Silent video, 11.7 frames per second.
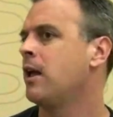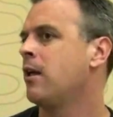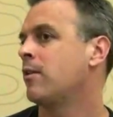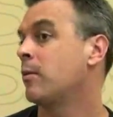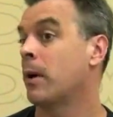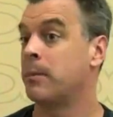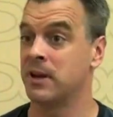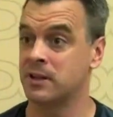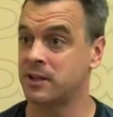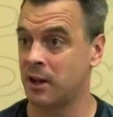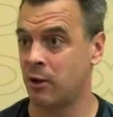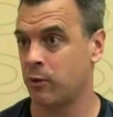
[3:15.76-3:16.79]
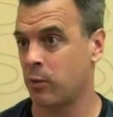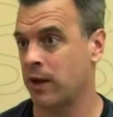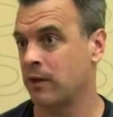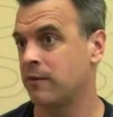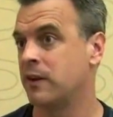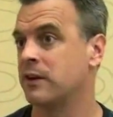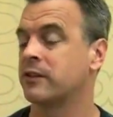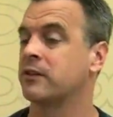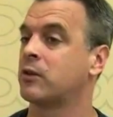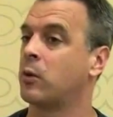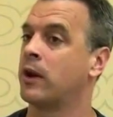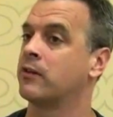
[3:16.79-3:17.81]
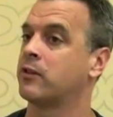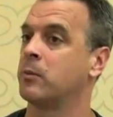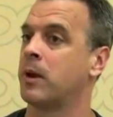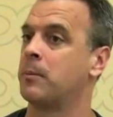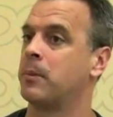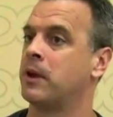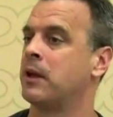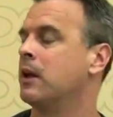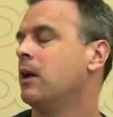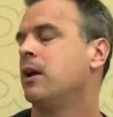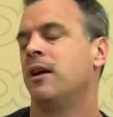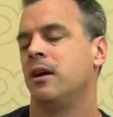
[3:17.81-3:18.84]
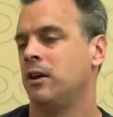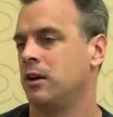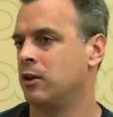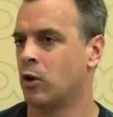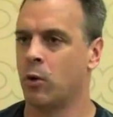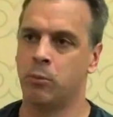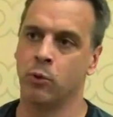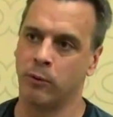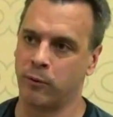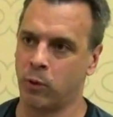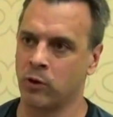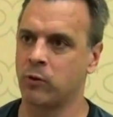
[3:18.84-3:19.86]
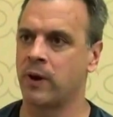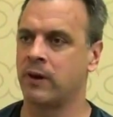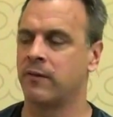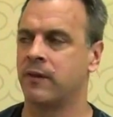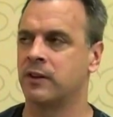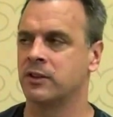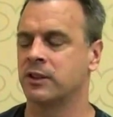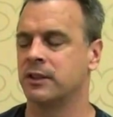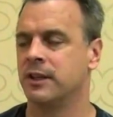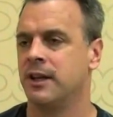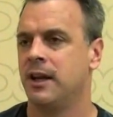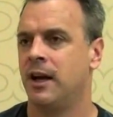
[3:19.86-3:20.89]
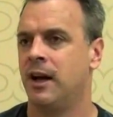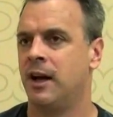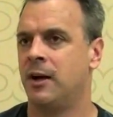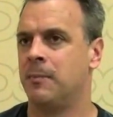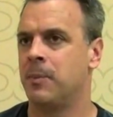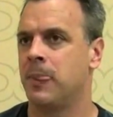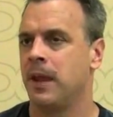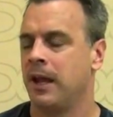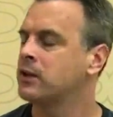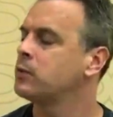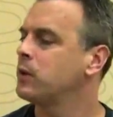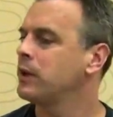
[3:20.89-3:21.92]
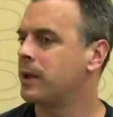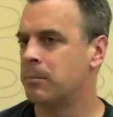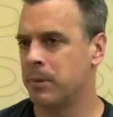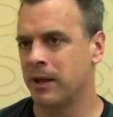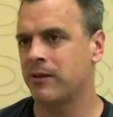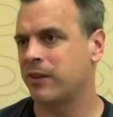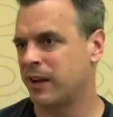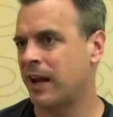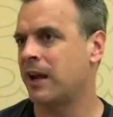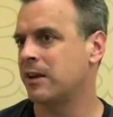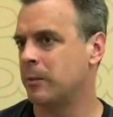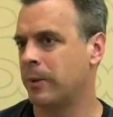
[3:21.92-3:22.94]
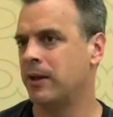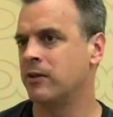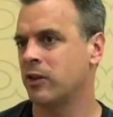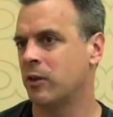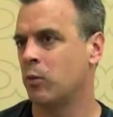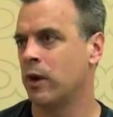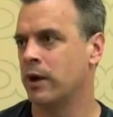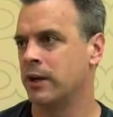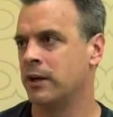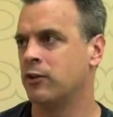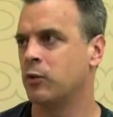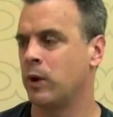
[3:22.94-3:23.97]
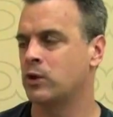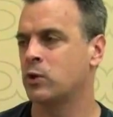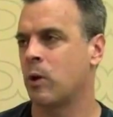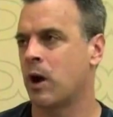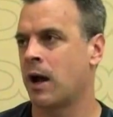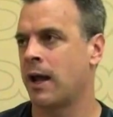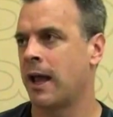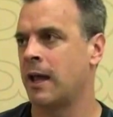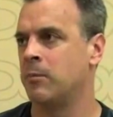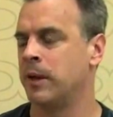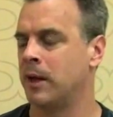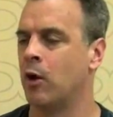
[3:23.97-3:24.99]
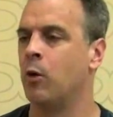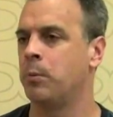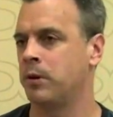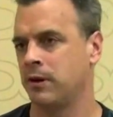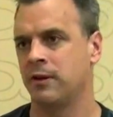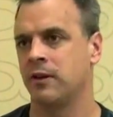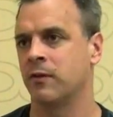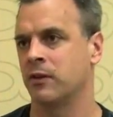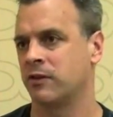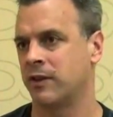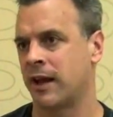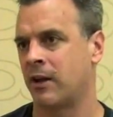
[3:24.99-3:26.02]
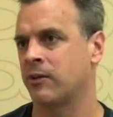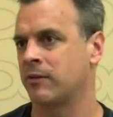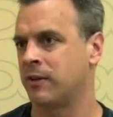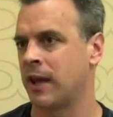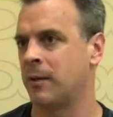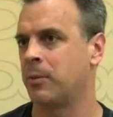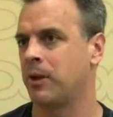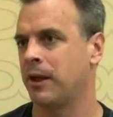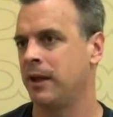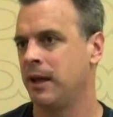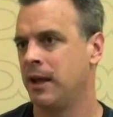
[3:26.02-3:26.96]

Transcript: There might be a stealth way to finish this quest. There might be a brute force way to finish it. It's really a mix, and it kind of depends on what it is. We try and be open to different styles of gameplay.